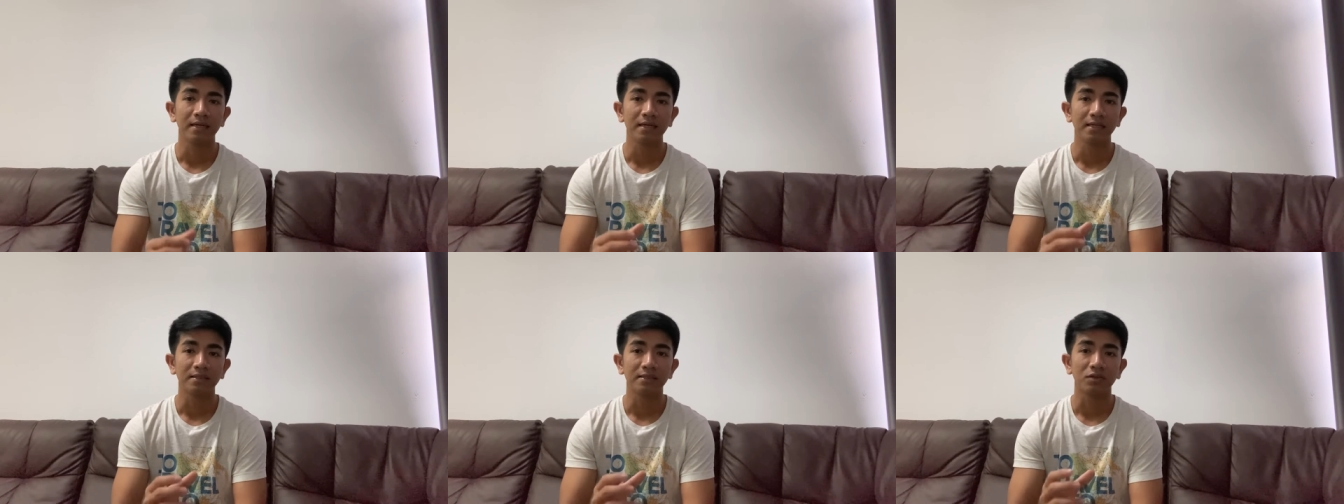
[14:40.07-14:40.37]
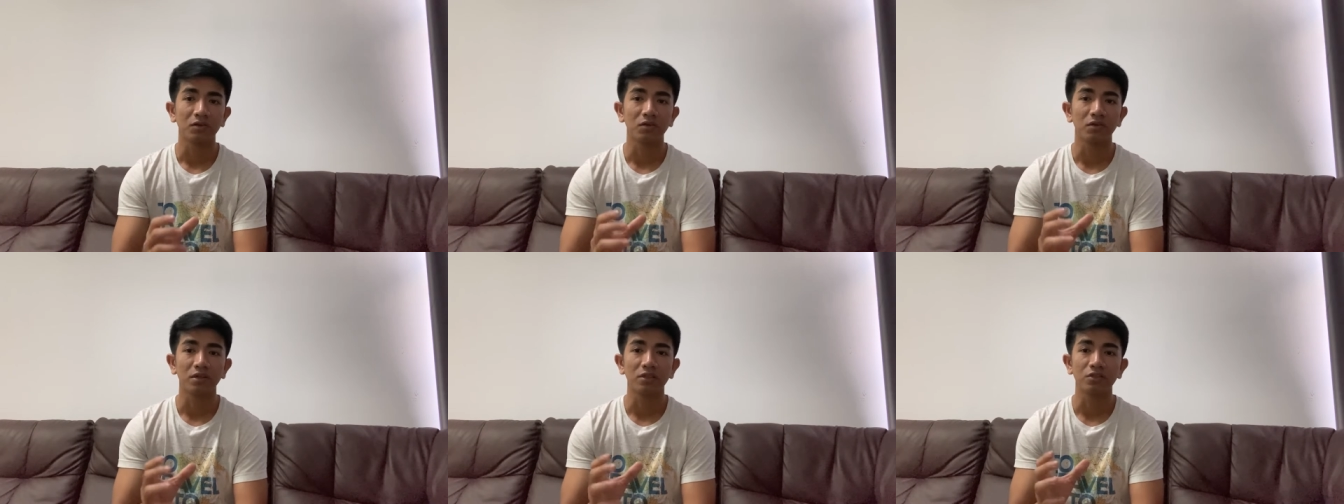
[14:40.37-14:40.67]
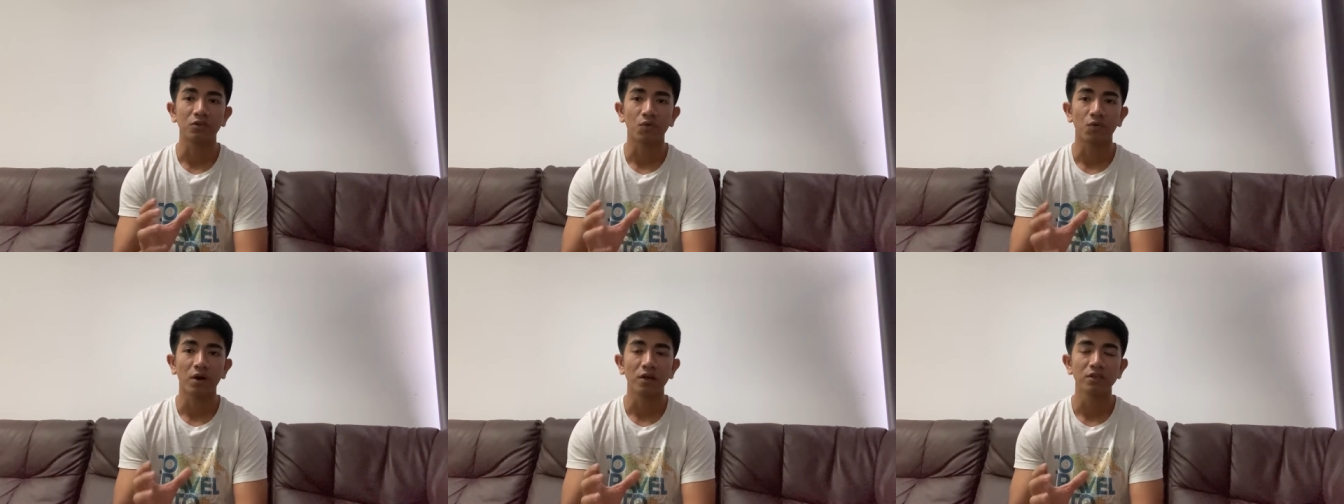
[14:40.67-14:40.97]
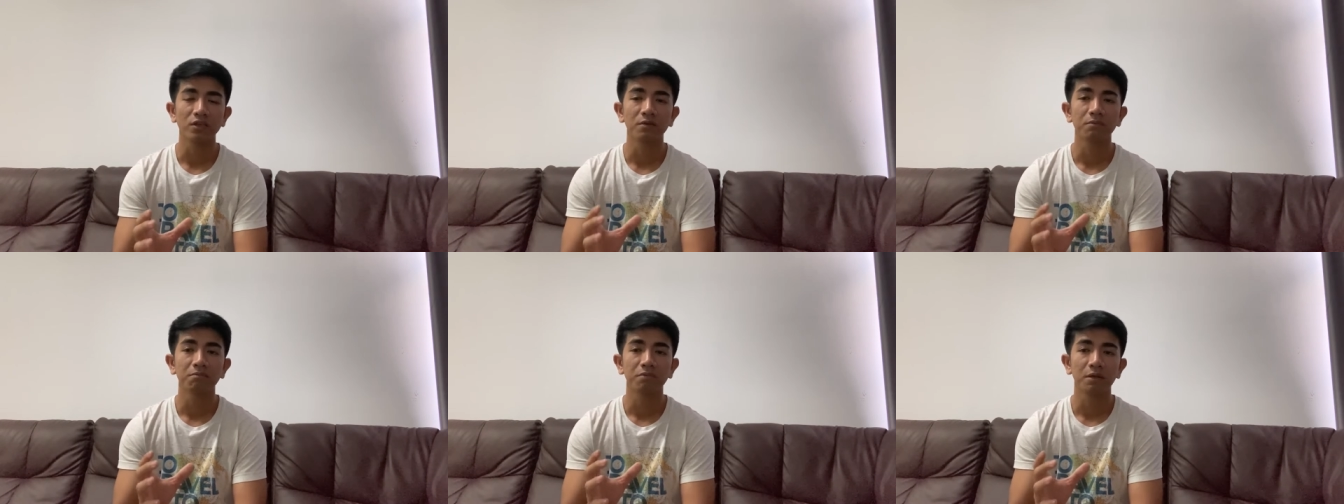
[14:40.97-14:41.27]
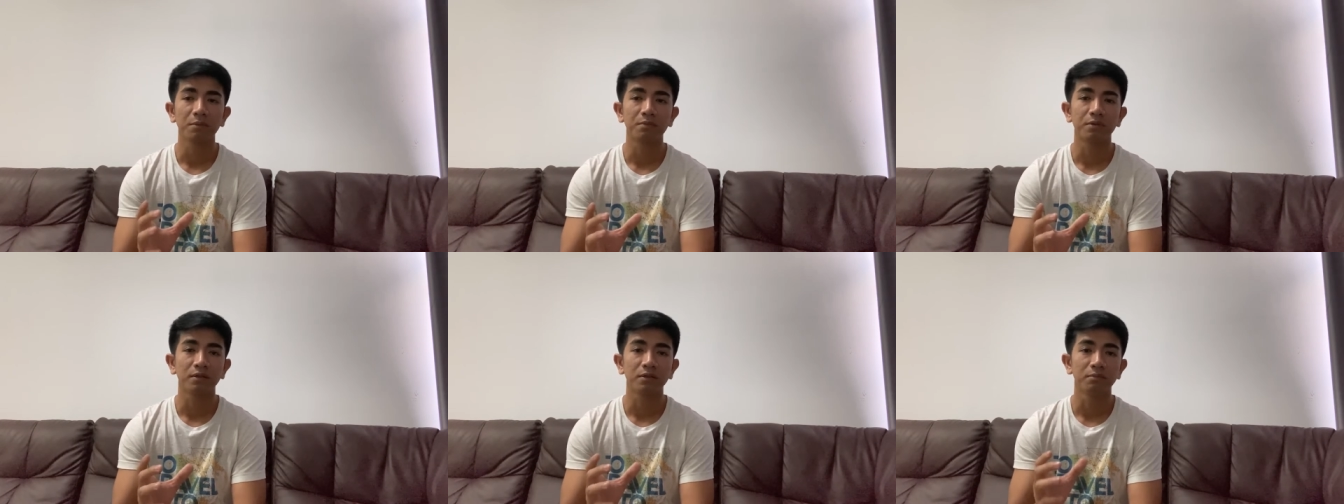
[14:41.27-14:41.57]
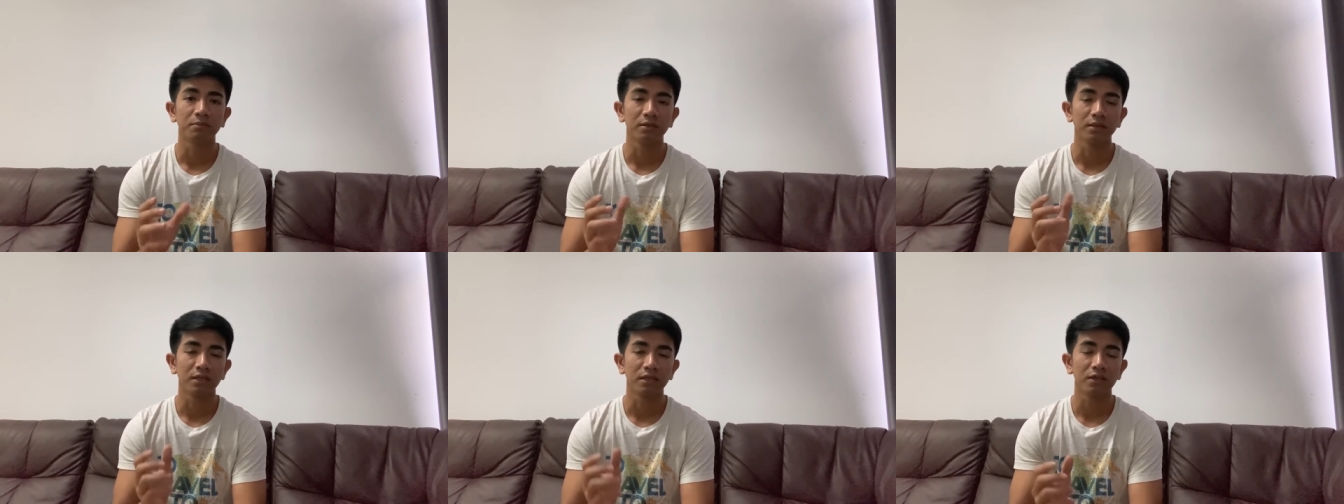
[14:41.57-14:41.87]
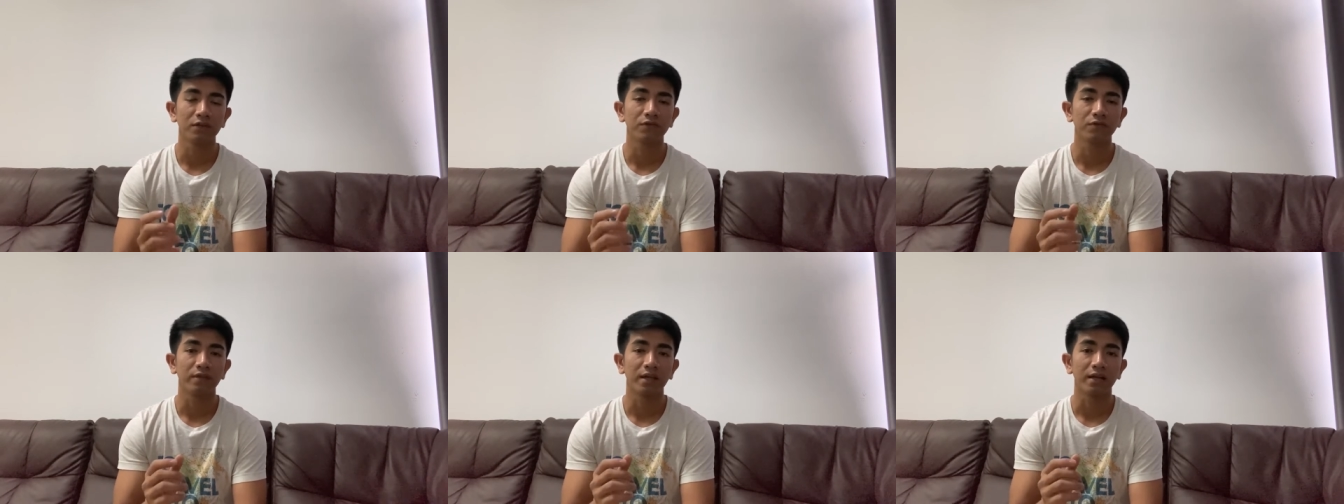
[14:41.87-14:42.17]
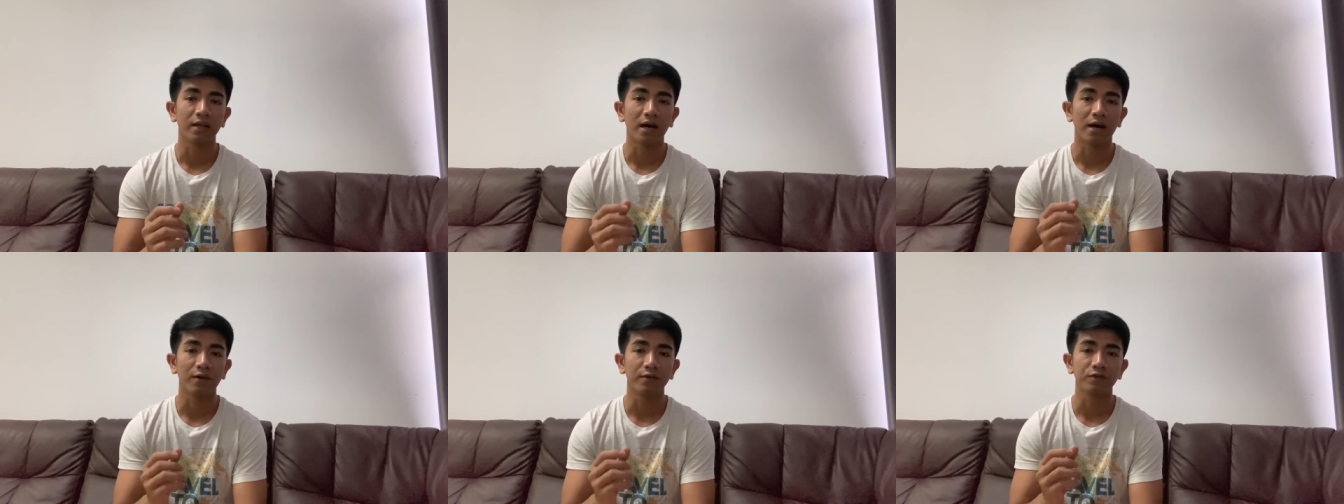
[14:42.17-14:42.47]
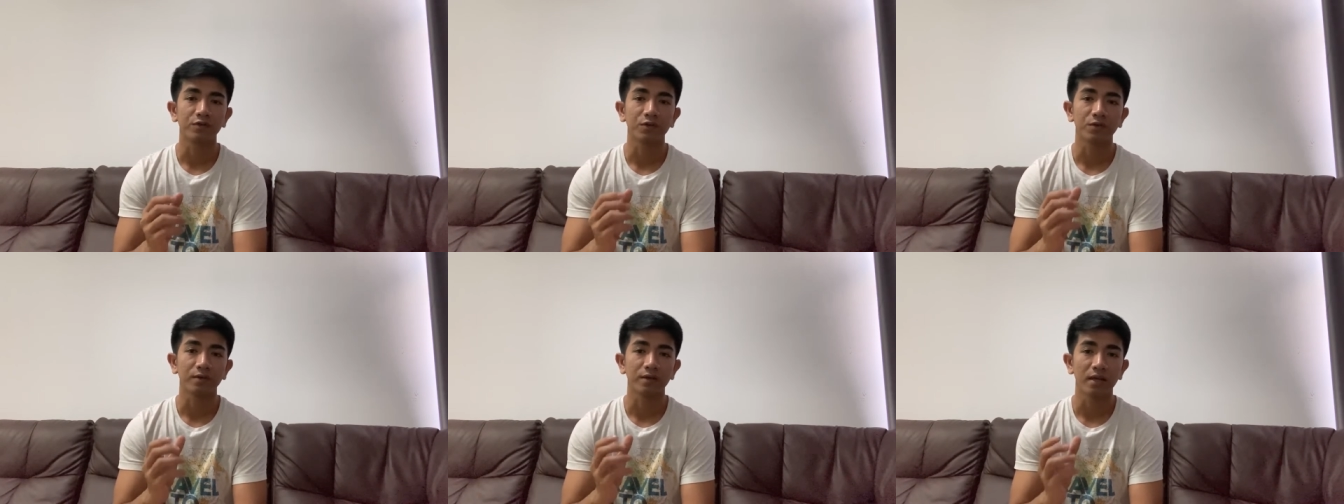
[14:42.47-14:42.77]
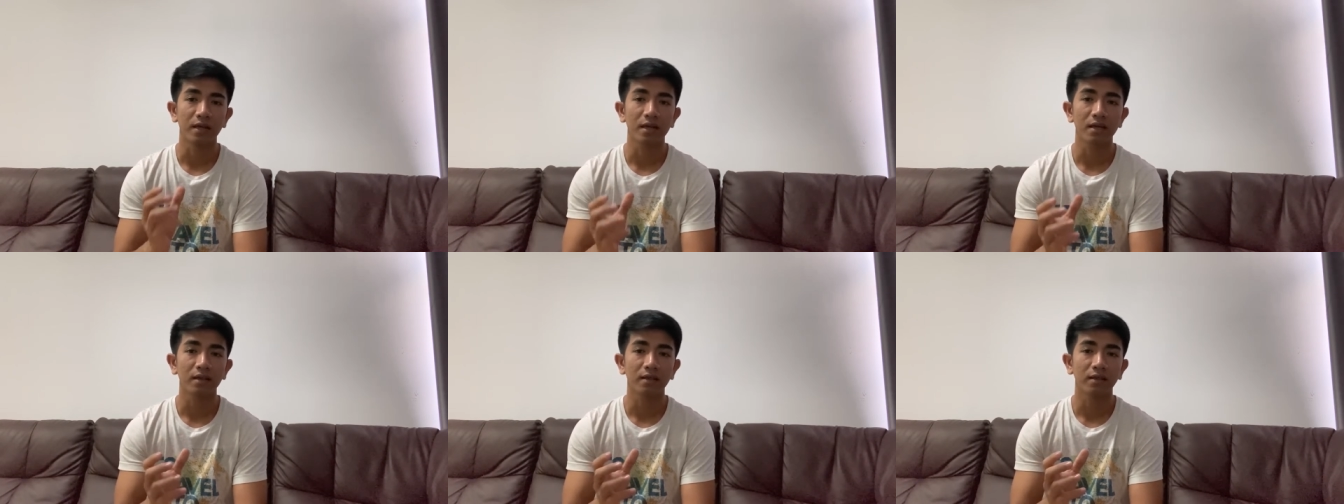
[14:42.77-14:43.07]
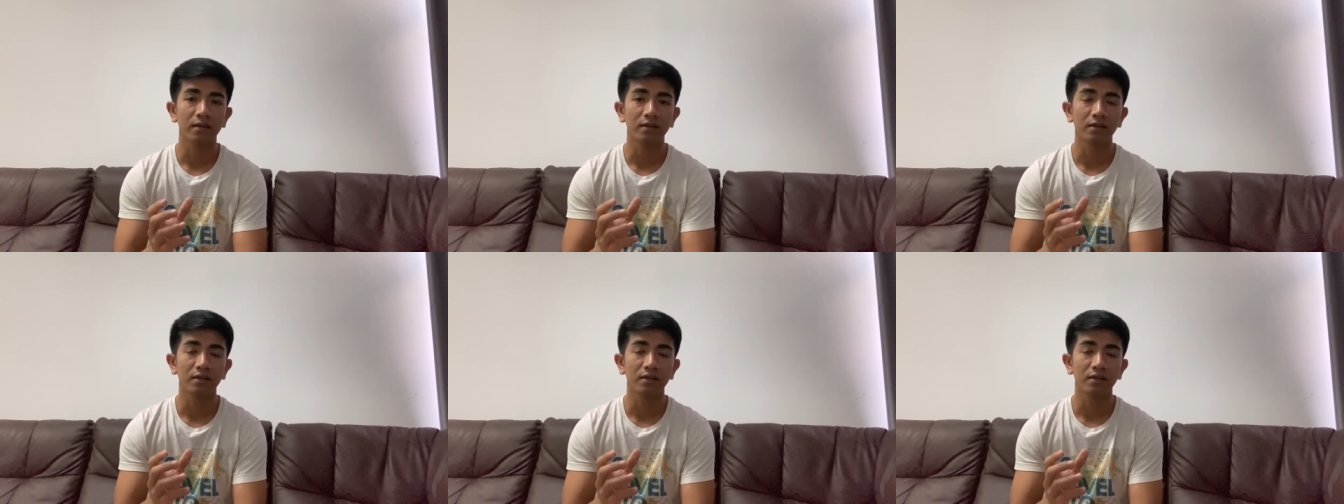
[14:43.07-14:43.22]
So the Torajan people believe that after death,